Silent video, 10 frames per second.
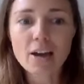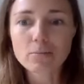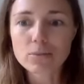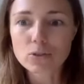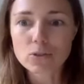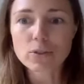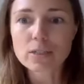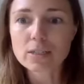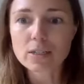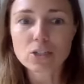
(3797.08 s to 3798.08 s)
So Julie
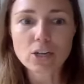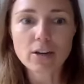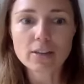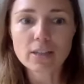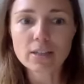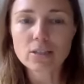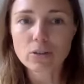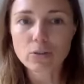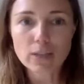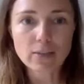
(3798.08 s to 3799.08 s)
is going to share a link to
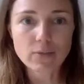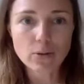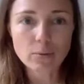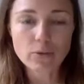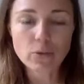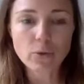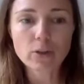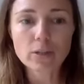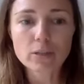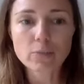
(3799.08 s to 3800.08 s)
the Green Living Room if you want
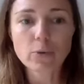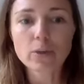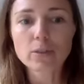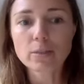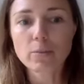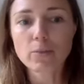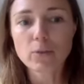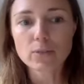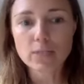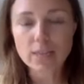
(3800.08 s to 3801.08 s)
to explore some of
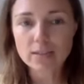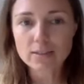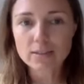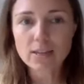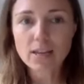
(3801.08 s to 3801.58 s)
those things.